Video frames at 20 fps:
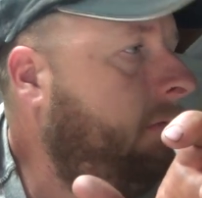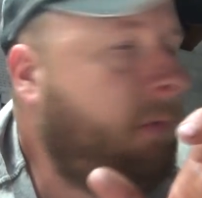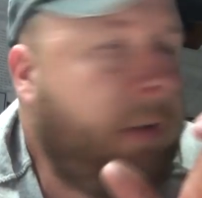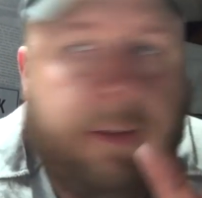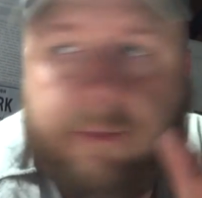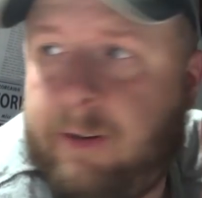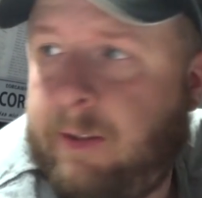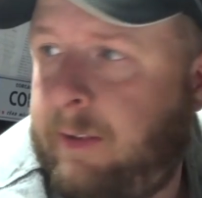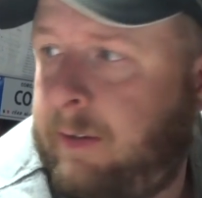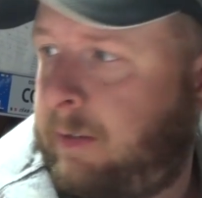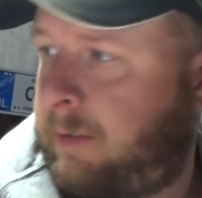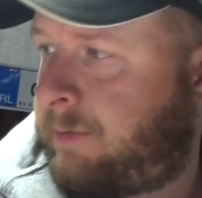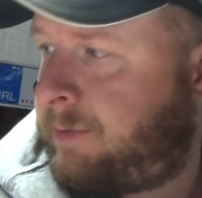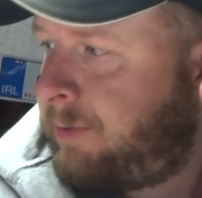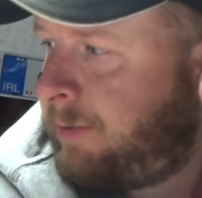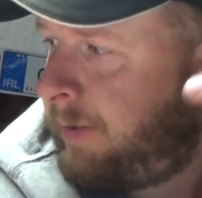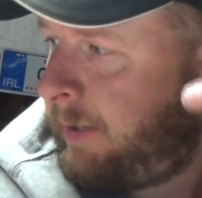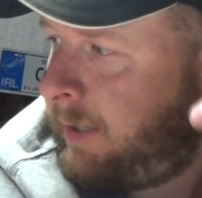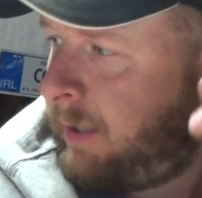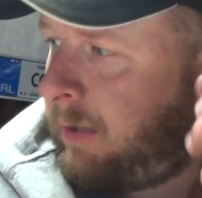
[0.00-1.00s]
don't really have anything to
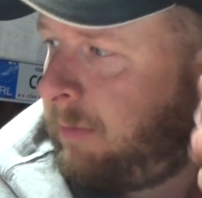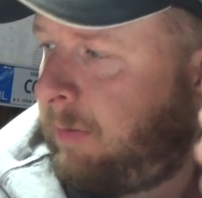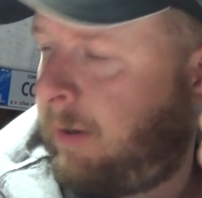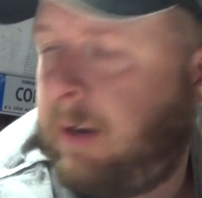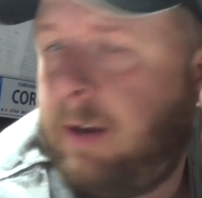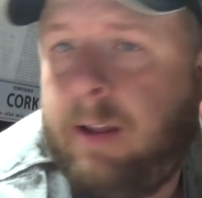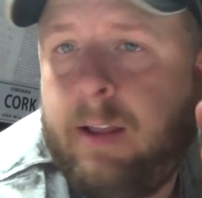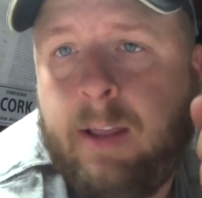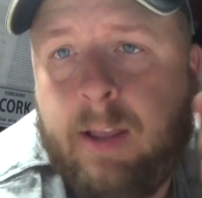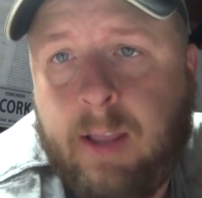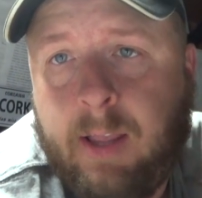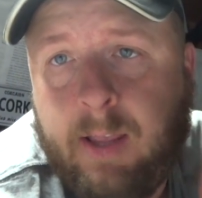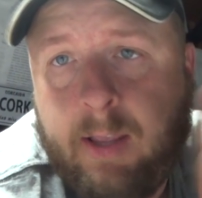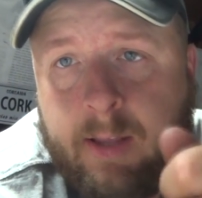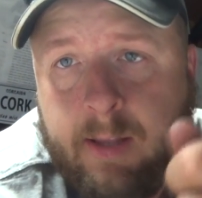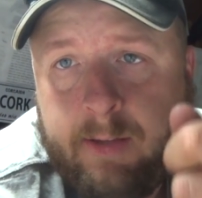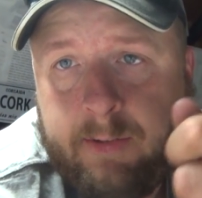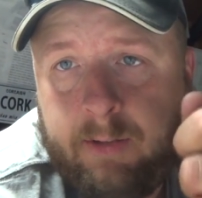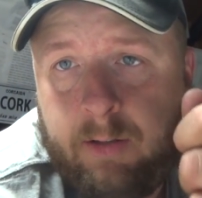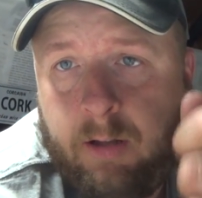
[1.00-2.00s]
show you here, but
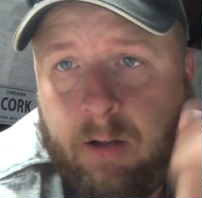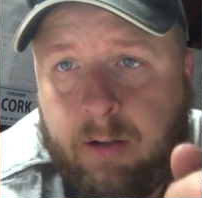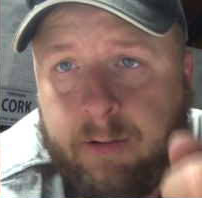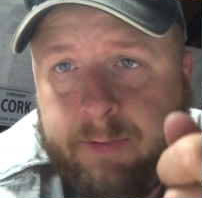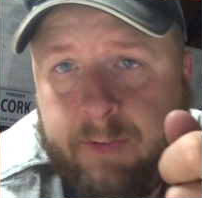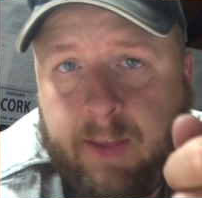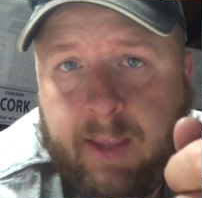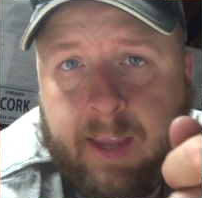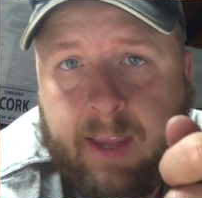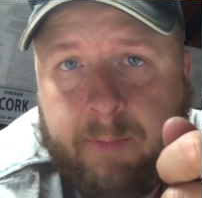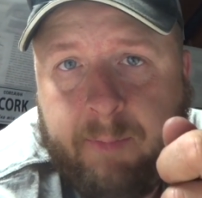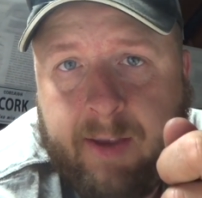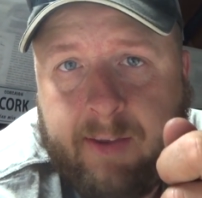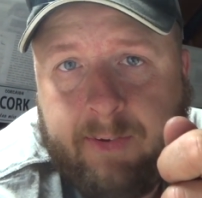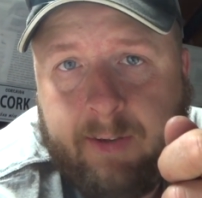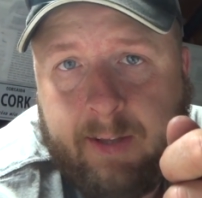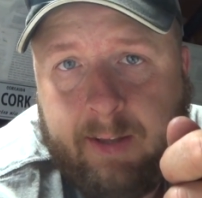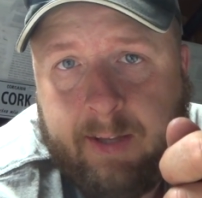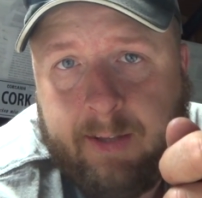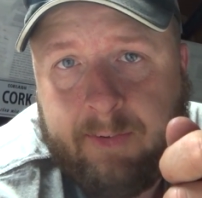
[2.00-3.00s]
it's a long thingy, and
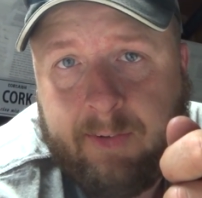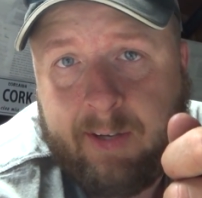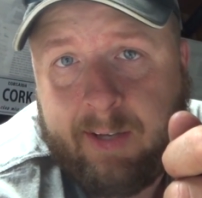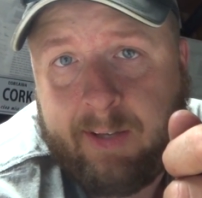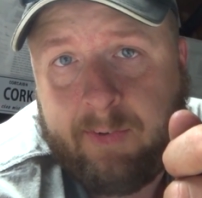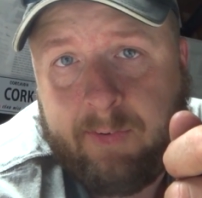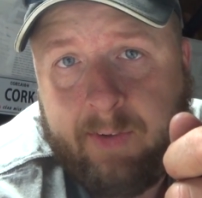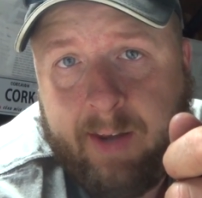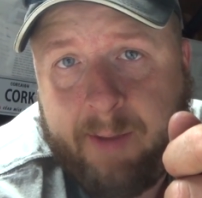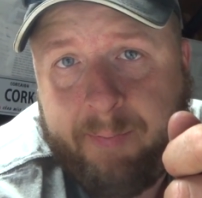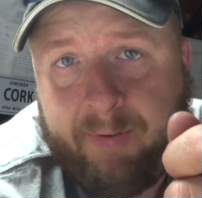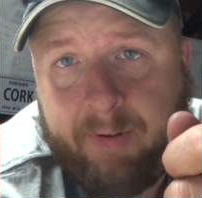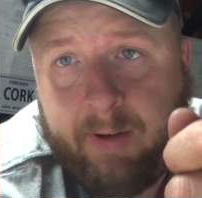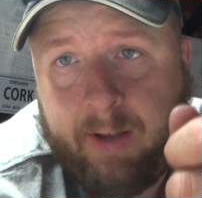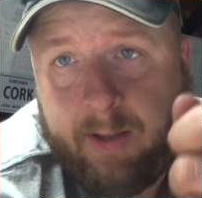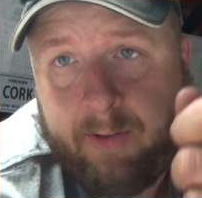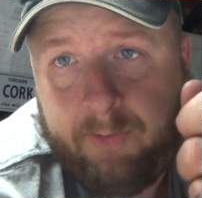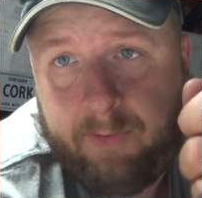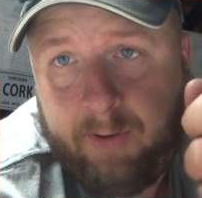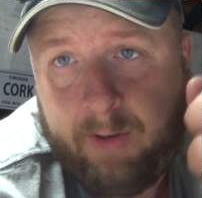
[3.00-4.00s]
basically it's like a staple
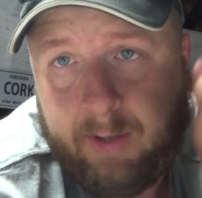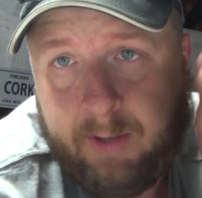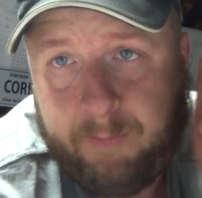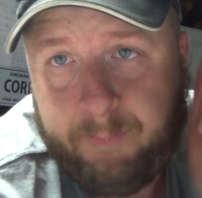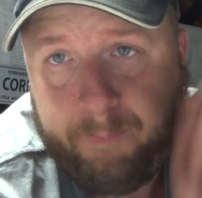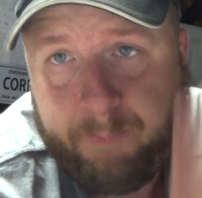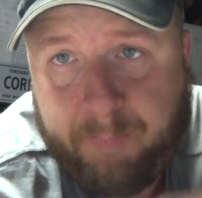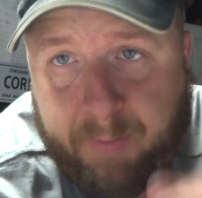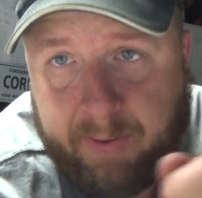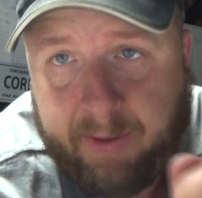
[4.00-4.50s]
gun, so you,